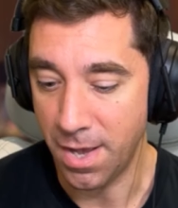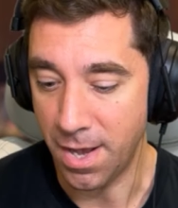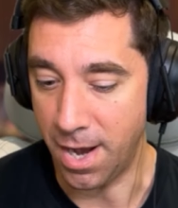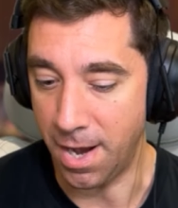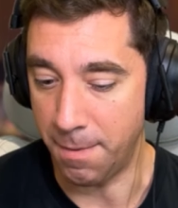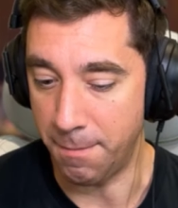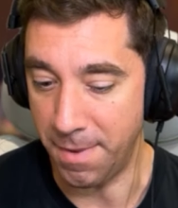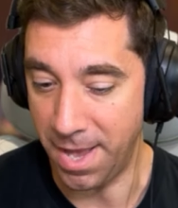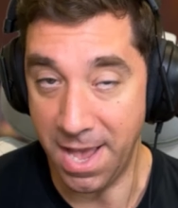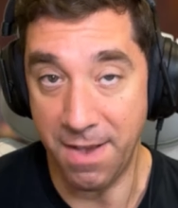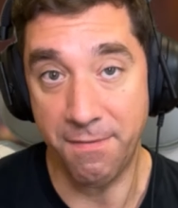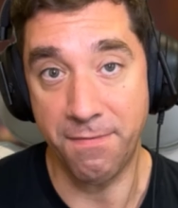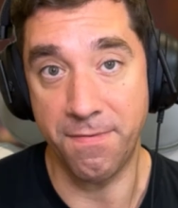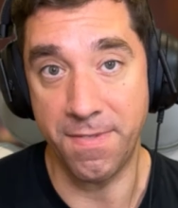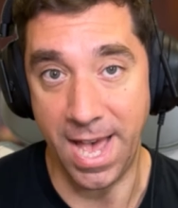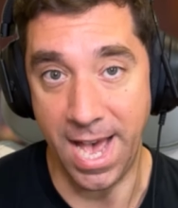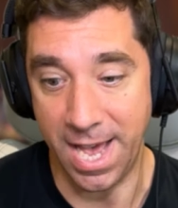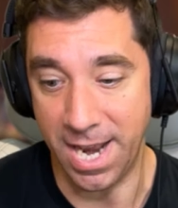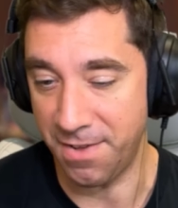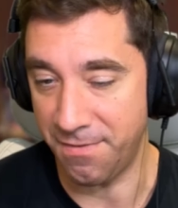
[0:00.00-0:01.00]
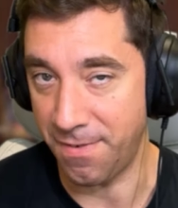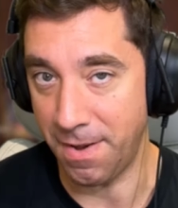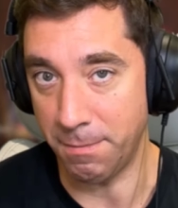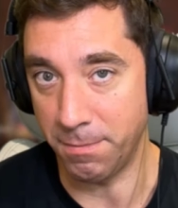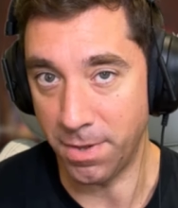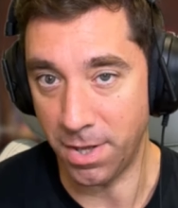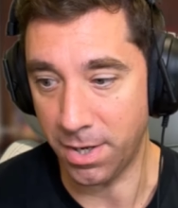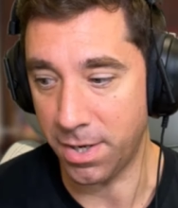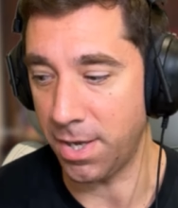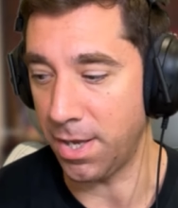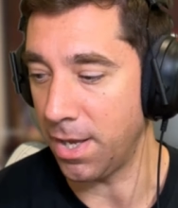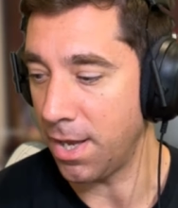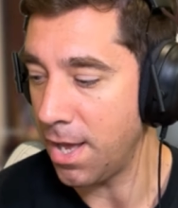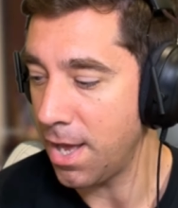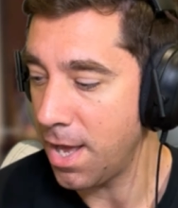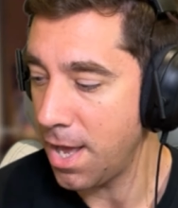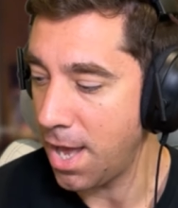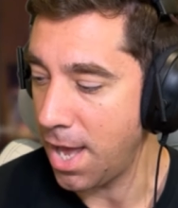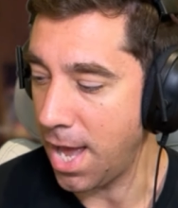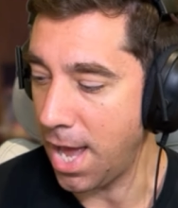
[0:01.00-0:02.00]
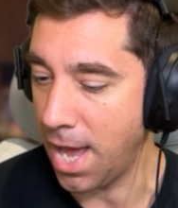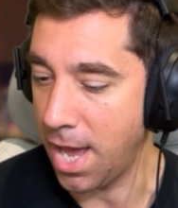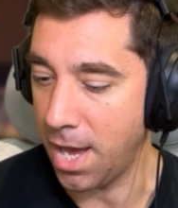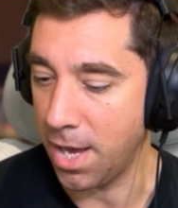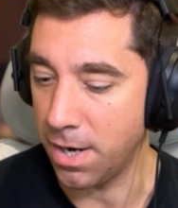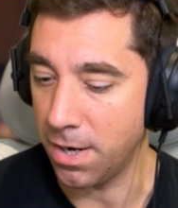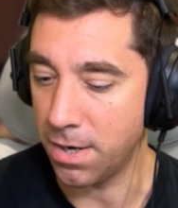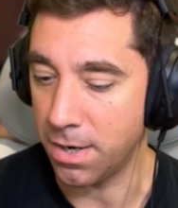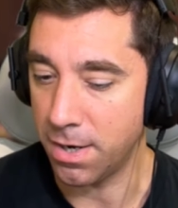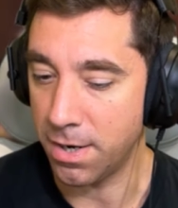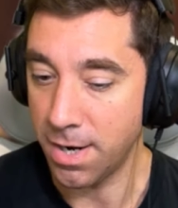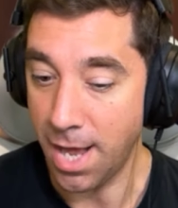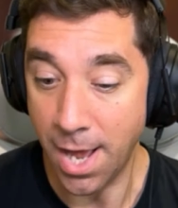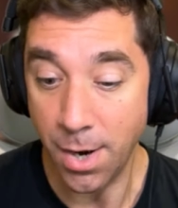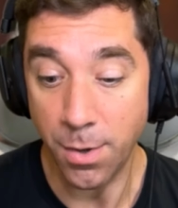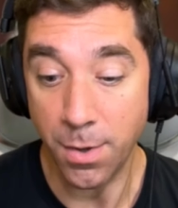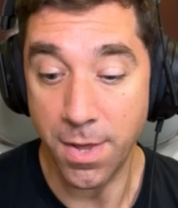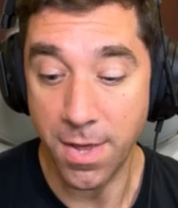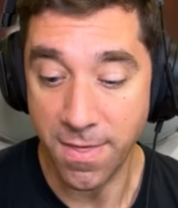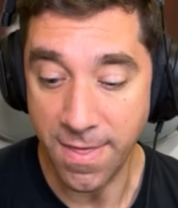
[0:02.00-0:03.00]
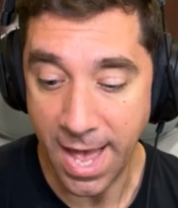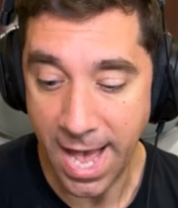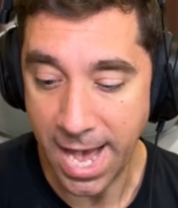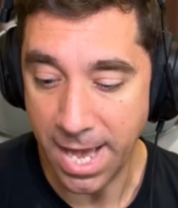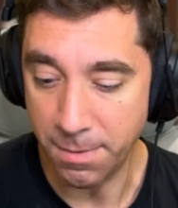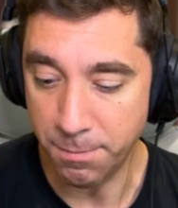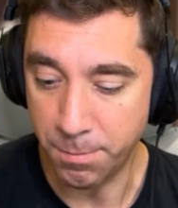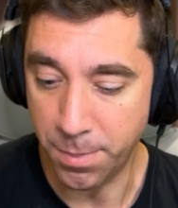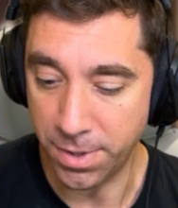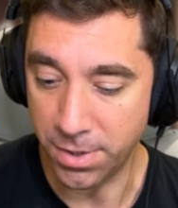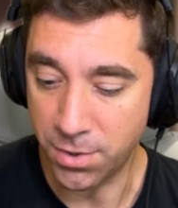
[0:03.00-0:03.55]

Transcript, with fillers: um, if that, if I'm lucky. And not only that, but